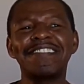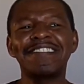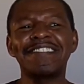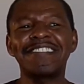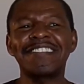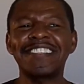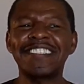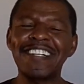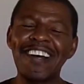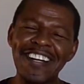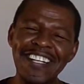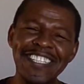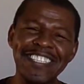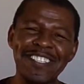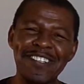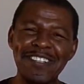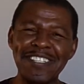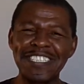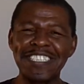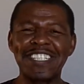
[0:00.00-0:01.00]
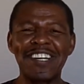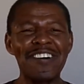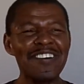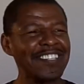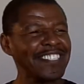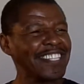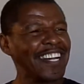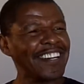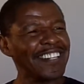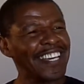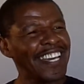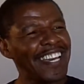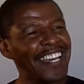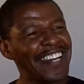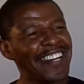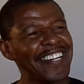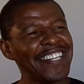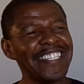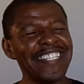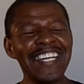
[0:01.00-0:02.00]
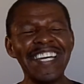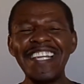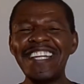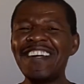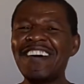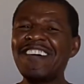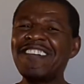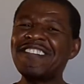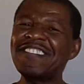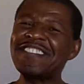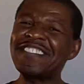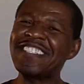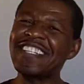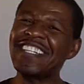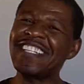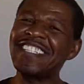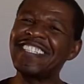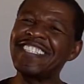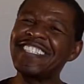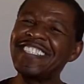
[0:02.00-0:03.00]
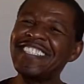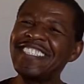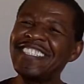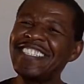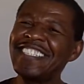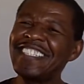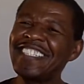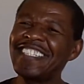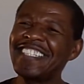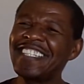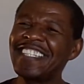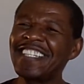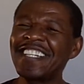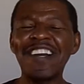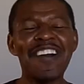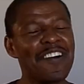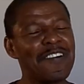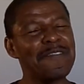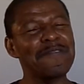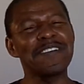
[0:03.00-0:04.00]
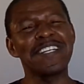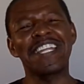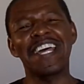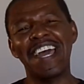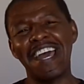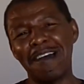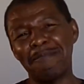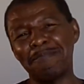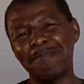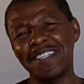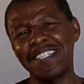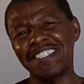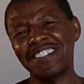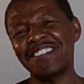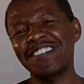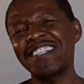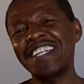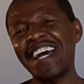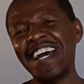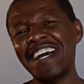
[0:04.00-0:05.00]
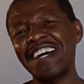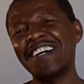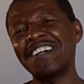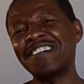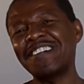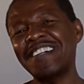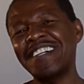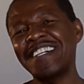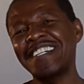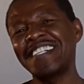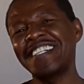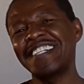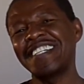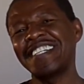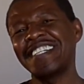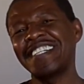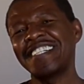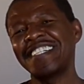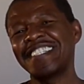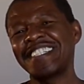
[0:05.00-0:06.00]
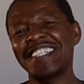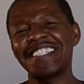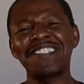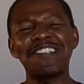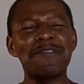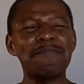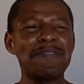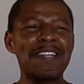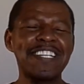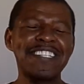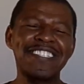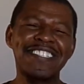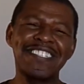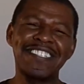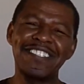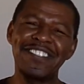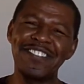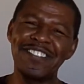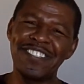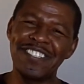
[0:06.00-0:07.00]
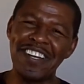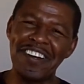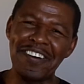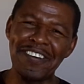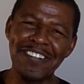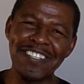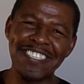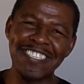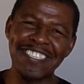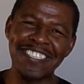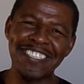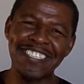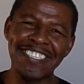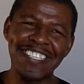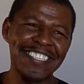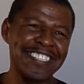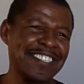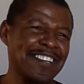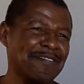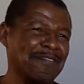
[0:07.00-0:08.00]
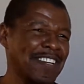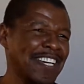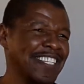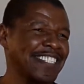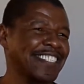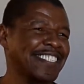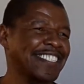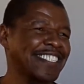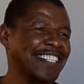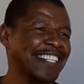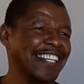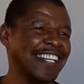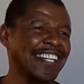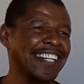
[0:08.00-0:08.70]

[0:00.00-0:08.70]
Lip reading: started doing jokes out here, and then all of a sudden, COVID happened. So now there's no place to do jokes. There's no place to